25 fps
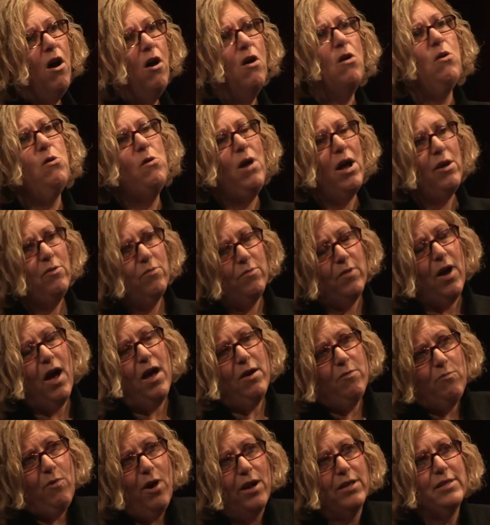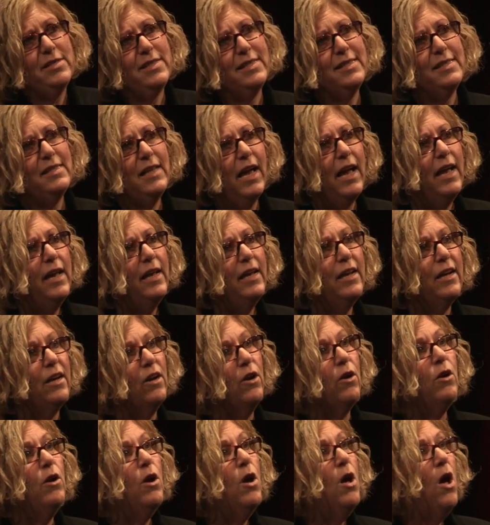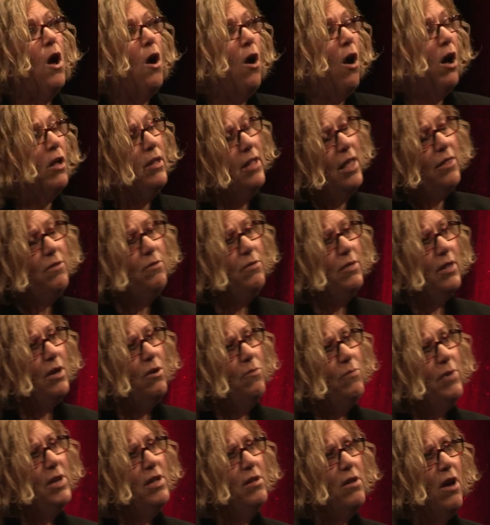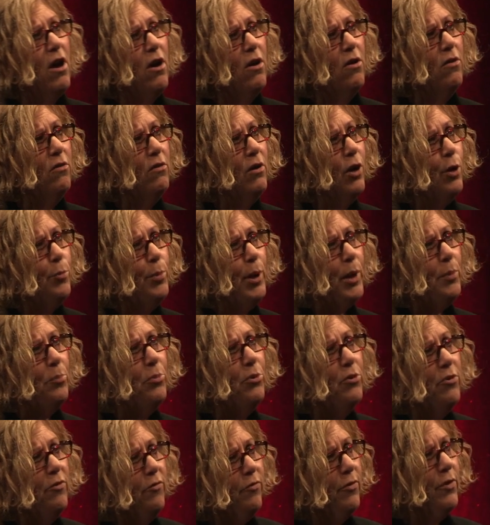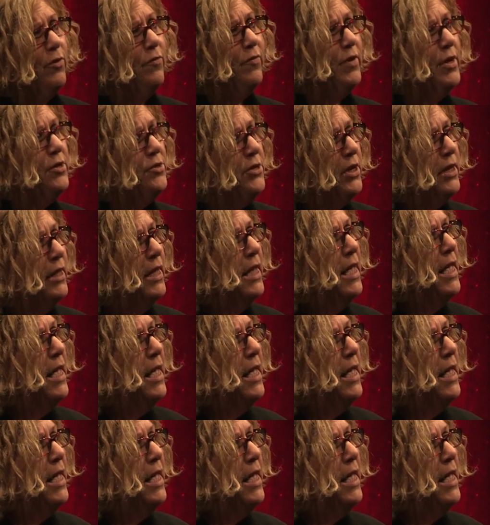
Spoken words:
oh, I want to stay here. Another thing we know about peripheral vision